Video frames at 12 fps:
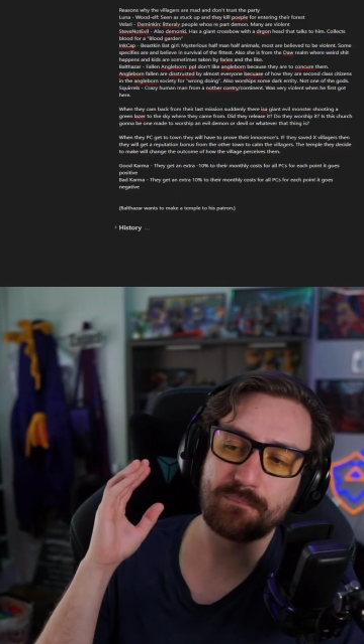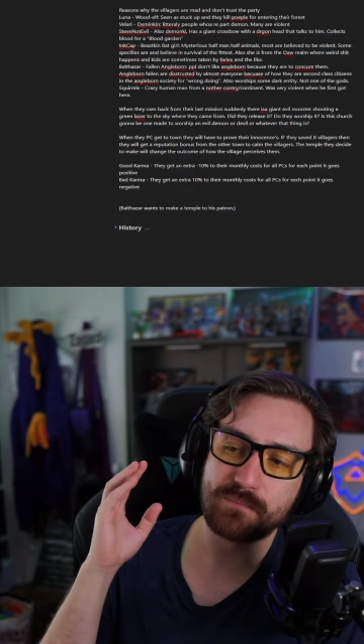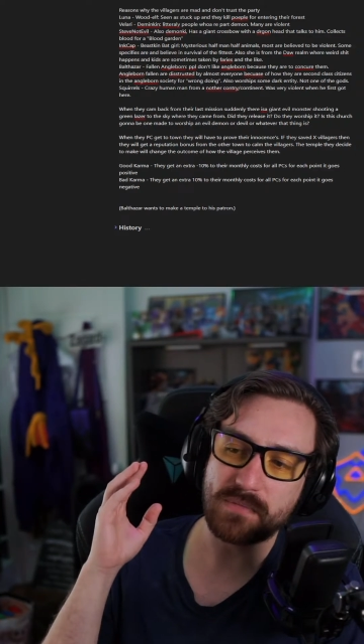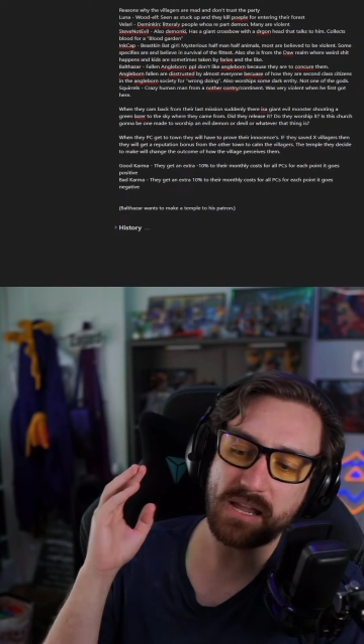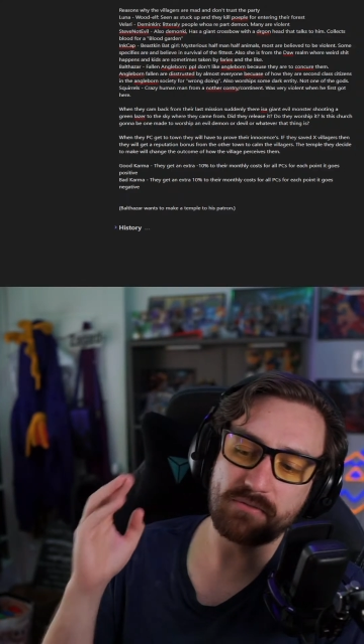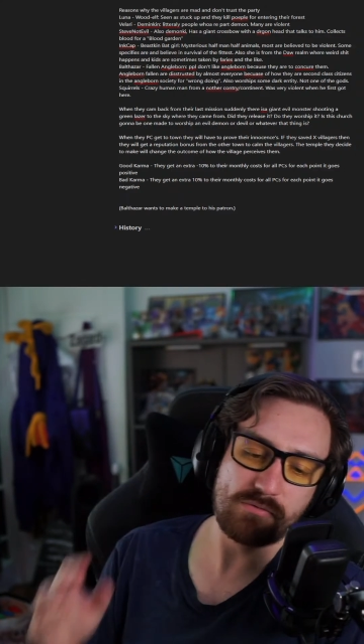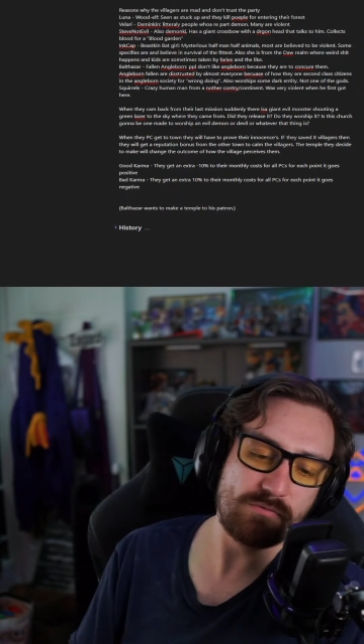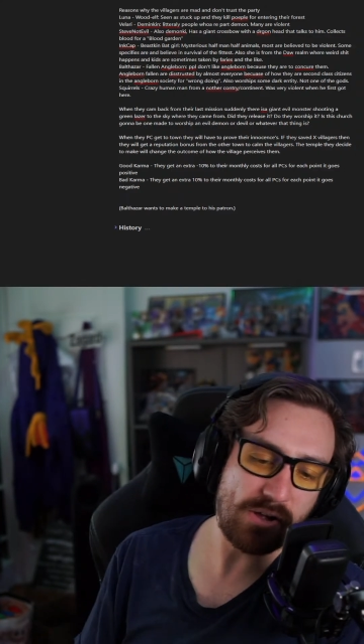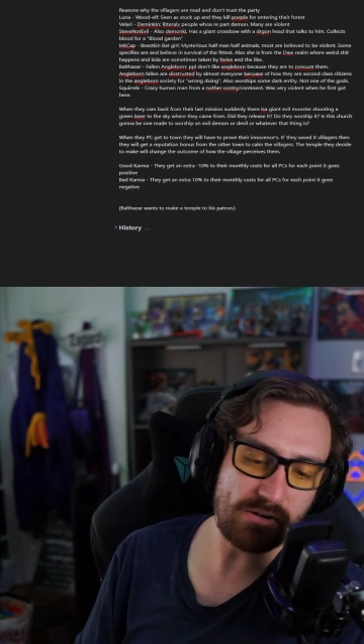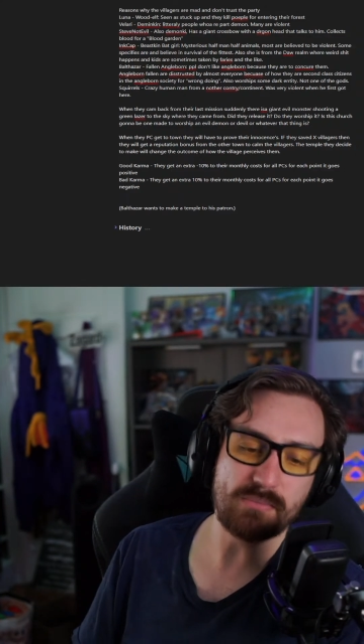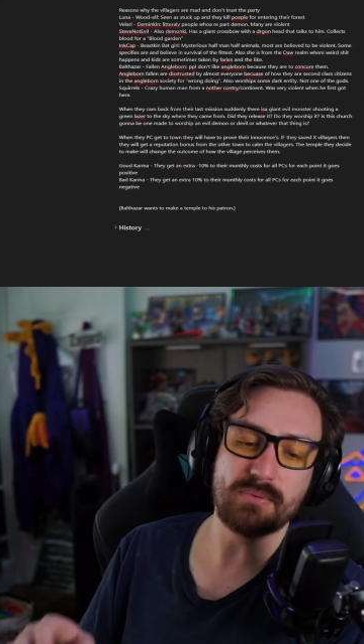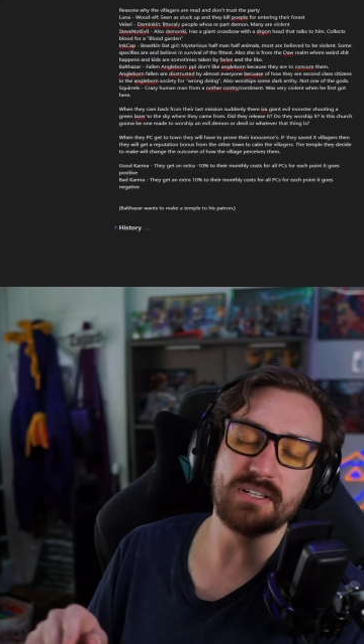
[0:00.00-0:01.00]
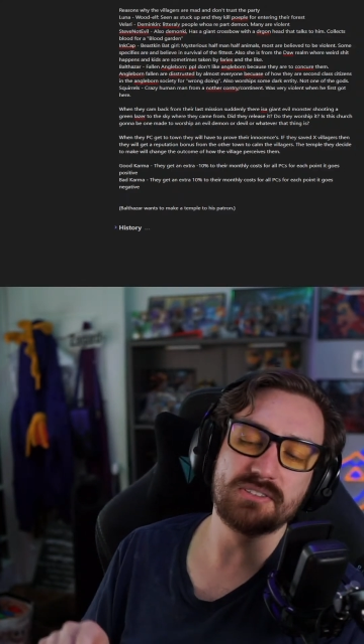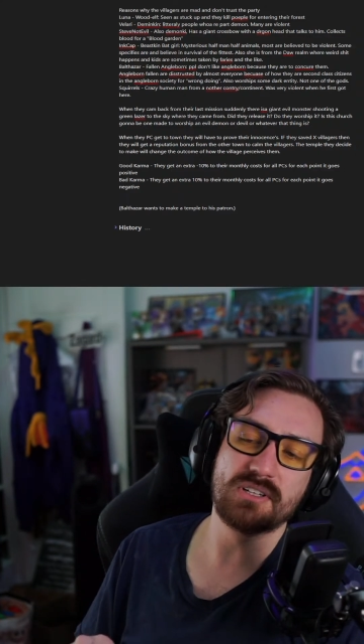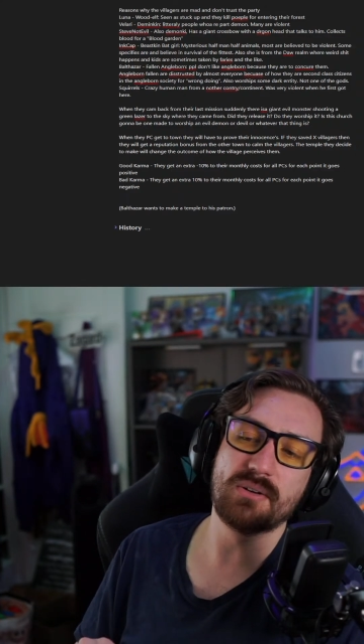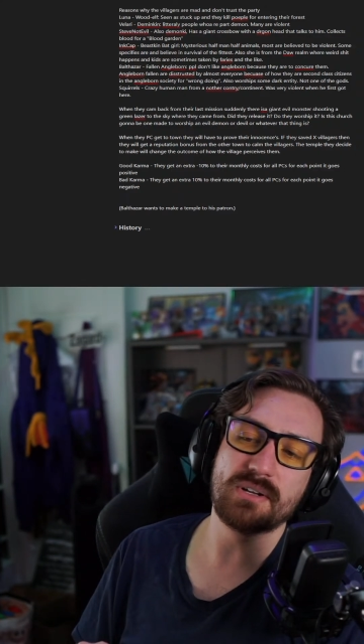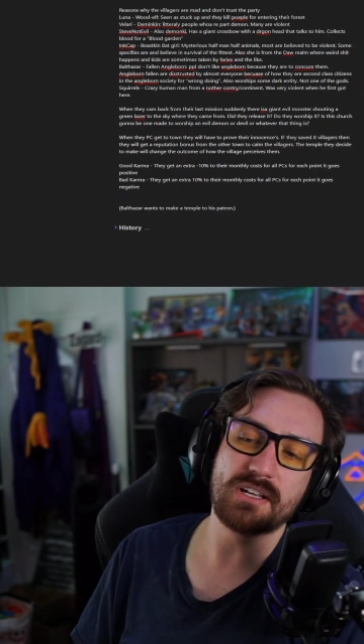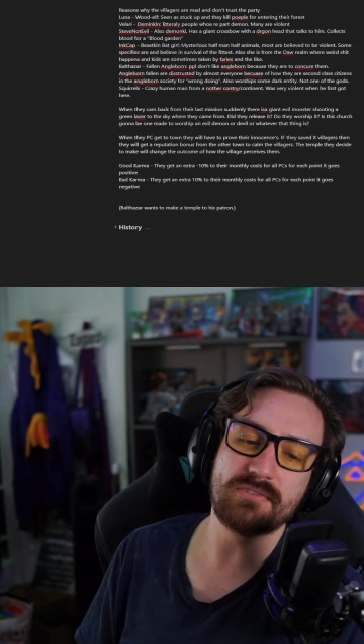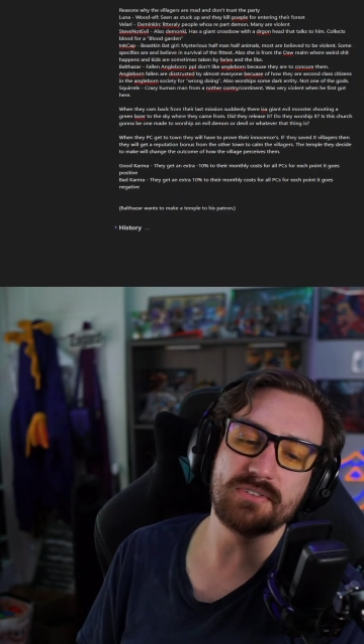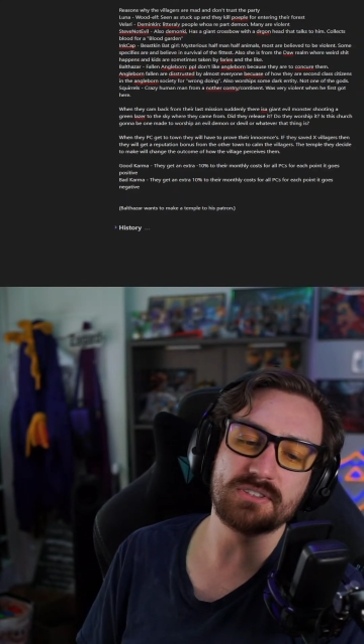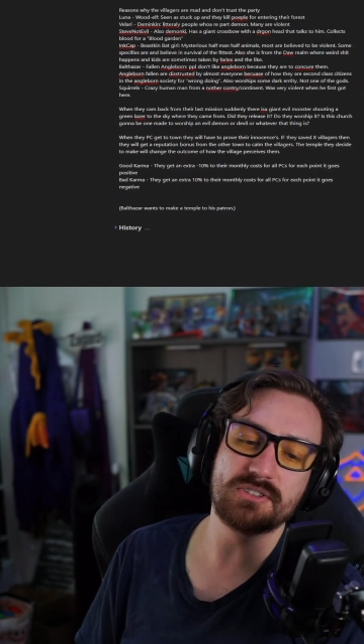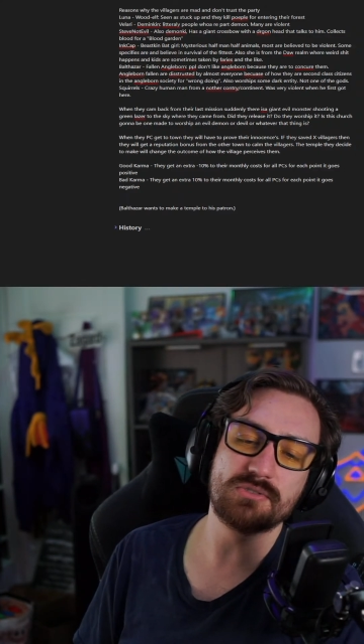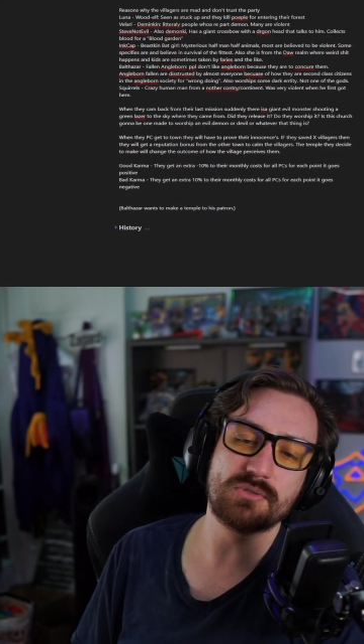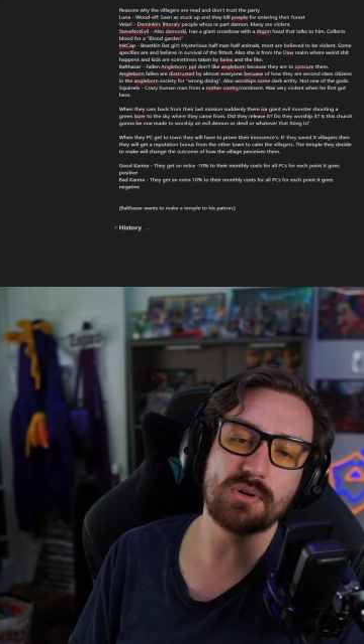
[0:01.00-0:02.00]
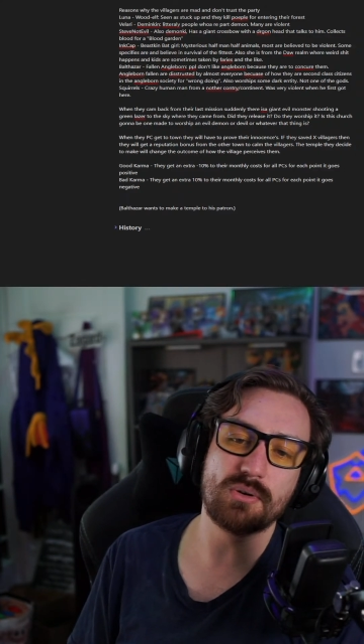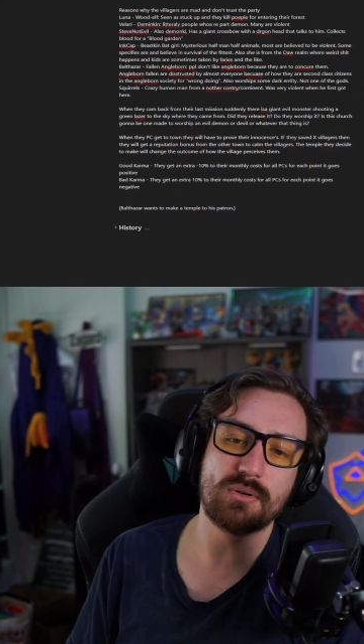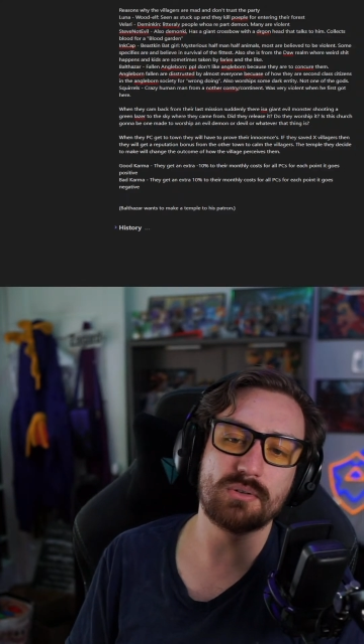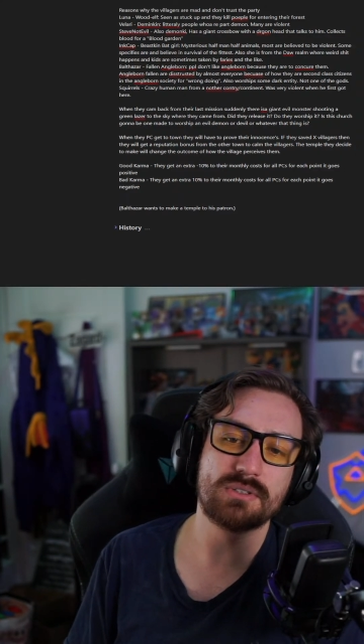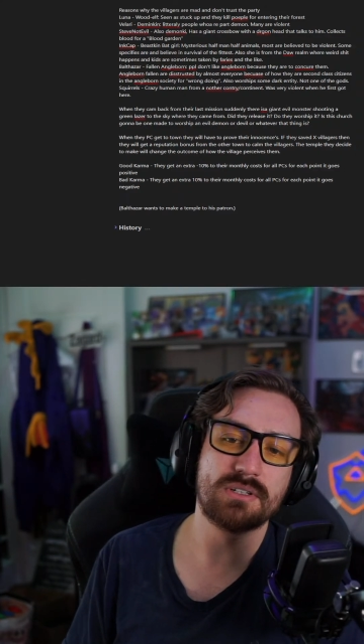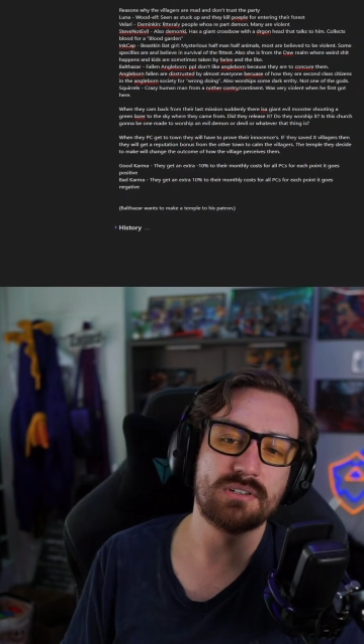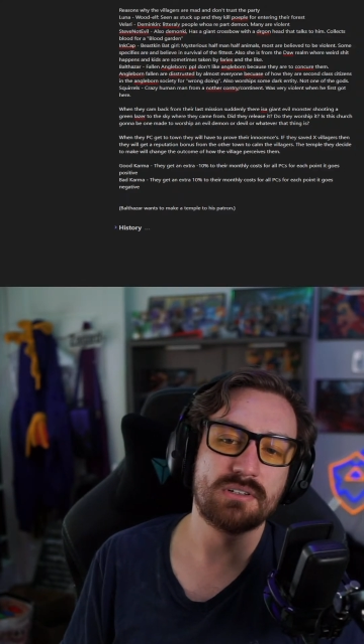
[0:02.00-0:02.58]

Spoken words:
have a fireplace going if it's too cold.